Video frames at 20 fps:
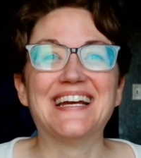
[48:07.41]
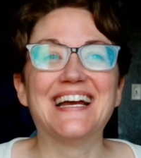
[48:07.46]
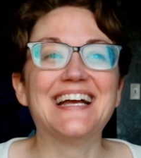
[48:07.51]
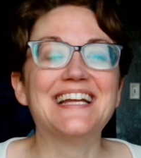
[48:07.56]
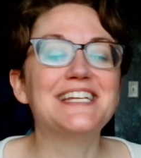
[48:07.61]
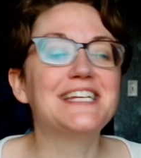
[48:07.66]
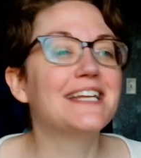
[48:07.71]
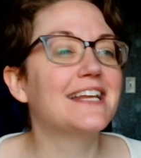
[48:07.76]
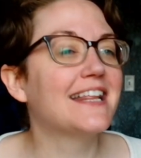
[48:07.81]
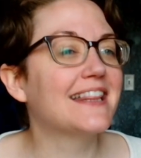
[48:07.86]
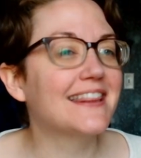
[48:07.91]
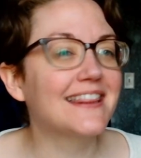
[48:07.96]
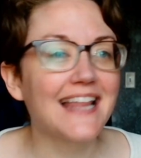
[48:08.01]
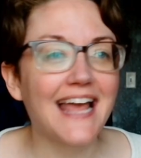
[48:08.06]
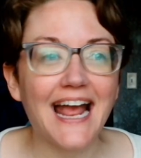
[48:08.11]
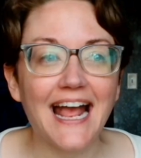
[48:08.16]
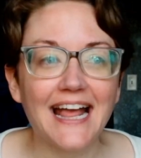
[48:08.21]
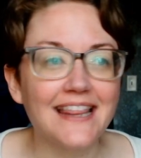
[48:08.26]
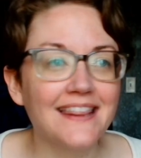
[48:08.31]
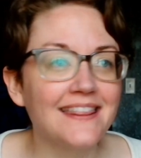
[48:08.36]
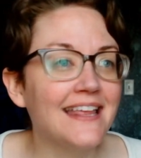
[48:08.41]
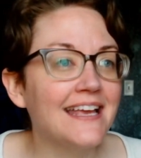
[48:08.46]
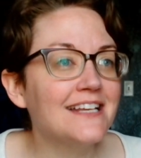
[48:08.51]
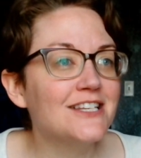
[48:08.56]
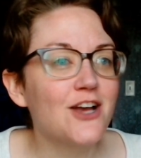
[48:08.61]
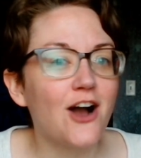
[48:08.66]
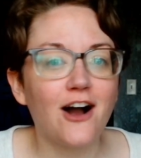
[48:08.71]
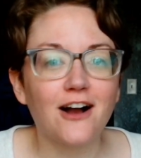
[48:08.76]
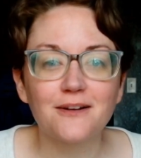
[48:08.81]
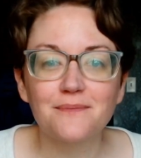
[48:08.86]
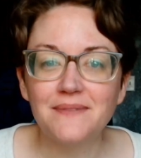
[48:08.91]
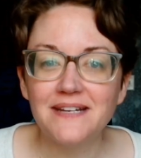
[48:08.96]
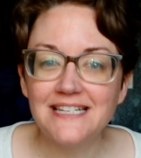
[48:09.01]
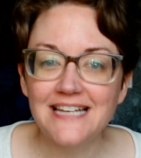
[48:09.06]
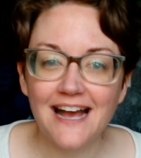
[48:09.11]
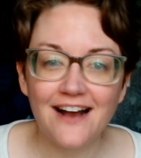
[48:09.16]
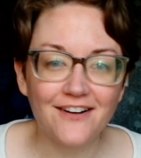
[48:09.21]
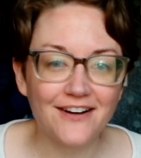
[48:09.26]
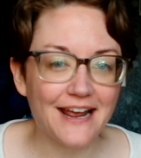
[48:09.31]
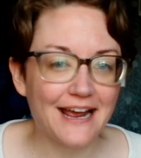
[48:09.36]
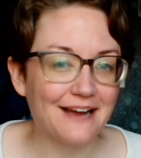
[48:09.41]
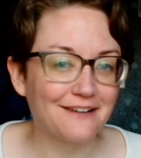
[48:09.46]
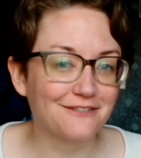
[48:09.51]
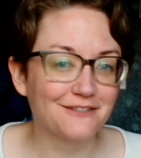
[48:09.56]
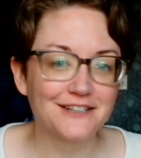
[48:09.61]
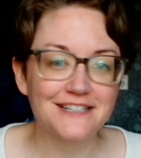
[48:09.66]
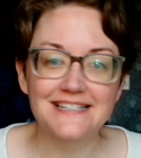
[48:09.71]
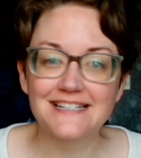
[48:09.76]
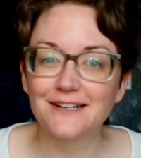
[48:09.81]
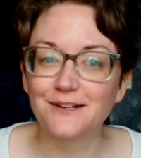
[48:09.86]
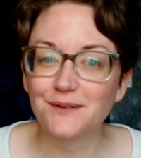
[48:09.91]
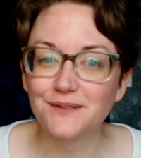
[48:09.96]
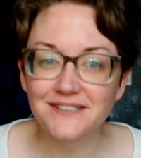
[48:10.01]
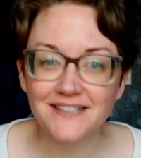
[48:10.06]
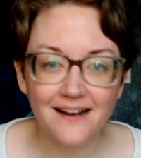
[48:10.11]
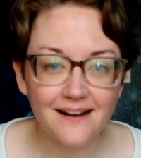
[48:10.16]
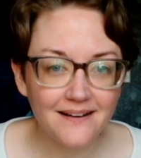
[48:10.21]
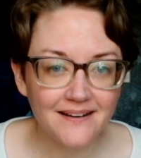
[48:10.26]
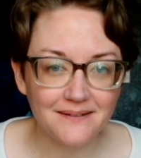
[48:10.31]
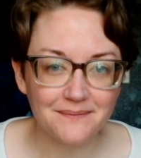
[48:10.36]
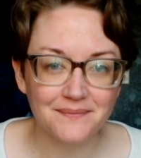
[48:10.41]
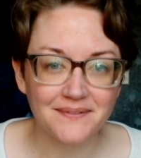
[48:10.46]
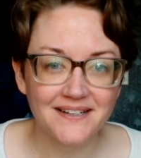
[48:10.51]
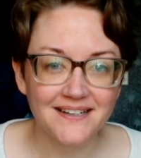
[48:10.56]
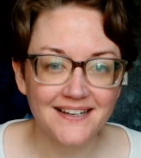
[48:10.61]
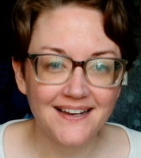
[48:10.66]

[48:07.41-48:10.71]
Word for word: And and they talk me down every single time.